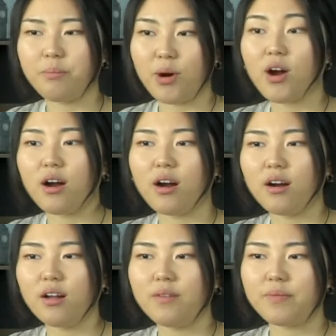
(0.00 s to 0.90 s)

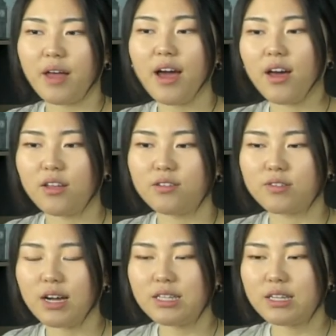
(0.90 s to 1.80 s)
per ion,
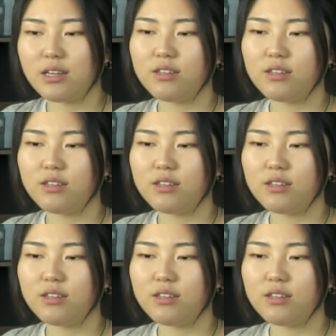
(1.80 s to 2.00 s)
right?